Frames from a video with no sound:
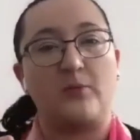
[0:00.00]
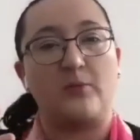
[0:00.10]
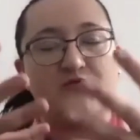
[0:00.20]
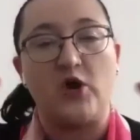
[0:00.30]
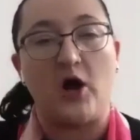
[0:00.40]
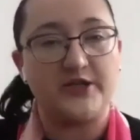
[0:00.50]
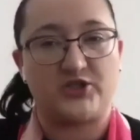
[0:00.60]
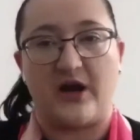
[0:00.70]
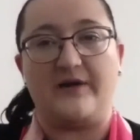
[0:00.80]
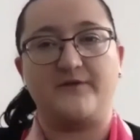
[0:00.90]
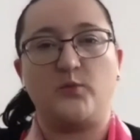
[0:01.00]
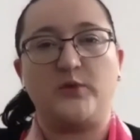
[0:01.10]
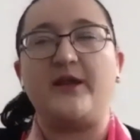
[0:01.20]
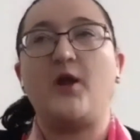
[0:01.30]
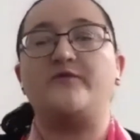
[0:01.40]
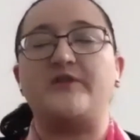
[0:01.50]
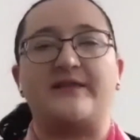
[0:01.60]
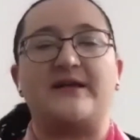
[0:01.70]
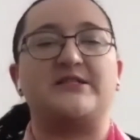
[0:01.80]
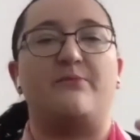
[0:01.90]
of knowledge graph, and we think of that
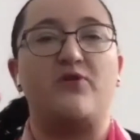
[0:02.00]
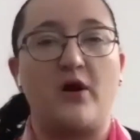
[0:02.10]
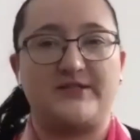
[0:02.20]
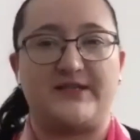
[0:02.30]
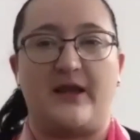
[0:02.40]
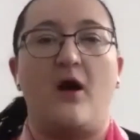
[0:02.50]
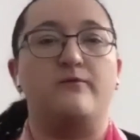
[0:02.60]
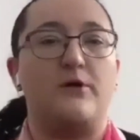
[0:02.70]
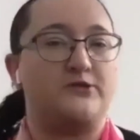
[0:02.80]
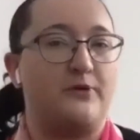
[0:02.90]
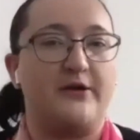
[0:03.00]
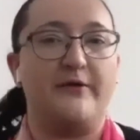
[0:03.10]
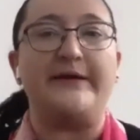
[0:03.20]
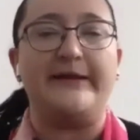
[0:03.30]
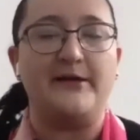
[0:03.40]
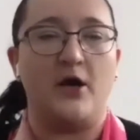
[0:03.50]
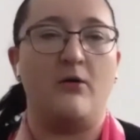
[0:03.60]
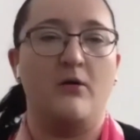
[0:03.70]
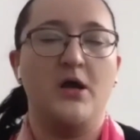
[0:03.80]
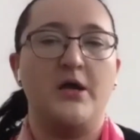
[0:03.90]
as a proxy of what we currently know
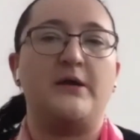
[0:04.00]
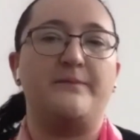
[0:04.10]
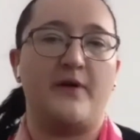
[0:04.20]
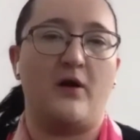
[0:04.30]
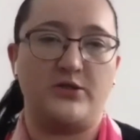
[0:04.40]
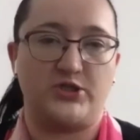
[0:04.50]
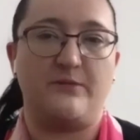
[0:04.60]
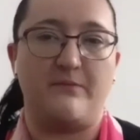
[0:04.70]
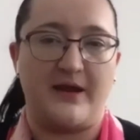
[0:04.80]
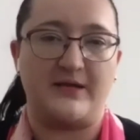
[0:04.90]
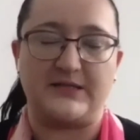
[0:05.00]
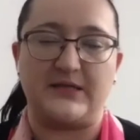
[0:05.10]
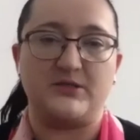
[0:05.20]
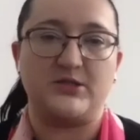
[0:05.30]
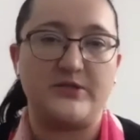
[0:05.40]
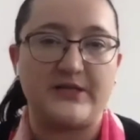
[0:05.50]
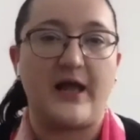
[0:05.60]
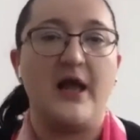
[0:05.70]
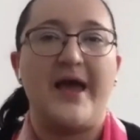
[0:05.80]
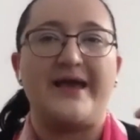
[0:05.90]
in biology and medicine. So it's like,
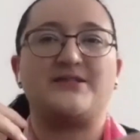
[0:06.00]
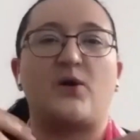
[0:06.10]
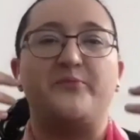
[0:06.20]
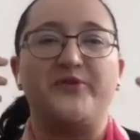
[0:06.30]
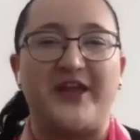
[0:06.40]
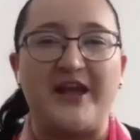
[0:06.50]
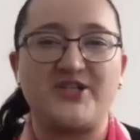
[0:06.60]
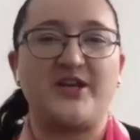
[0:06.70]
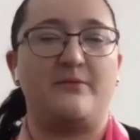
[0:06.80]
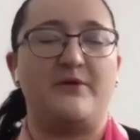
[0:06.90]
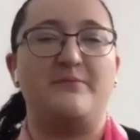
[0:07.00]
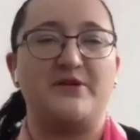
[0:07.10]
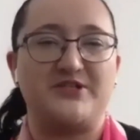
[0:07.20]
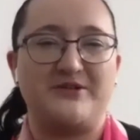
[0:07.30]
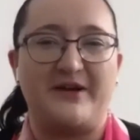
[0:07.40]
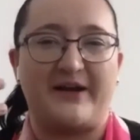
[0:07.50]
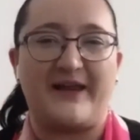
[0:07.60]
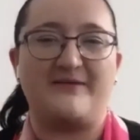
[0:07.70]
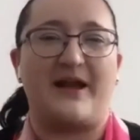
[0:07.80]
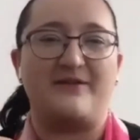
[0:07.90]
it's a computational,
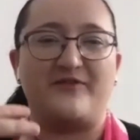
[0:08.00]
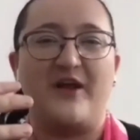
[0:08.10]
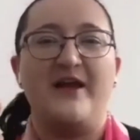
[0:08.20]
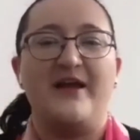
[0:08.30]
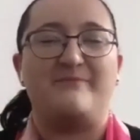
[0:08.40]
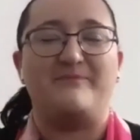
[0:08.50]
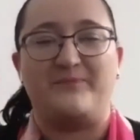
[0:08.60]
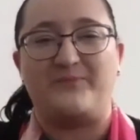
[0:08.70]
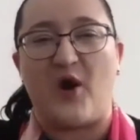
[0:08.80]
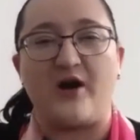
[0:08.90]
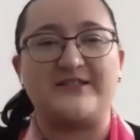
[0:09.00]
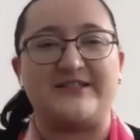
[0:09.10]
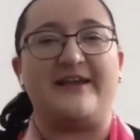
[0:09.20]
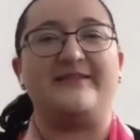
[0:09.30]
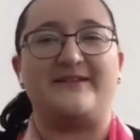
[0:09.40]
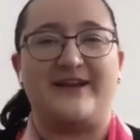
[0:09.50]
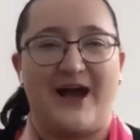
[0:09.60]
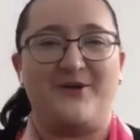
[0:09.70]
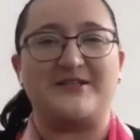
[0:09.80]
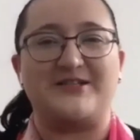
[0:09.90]
again, a kind of proxy that
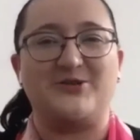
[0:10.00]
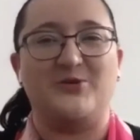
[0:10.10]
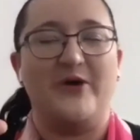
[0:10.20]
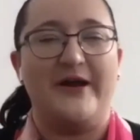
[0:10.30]
allows us to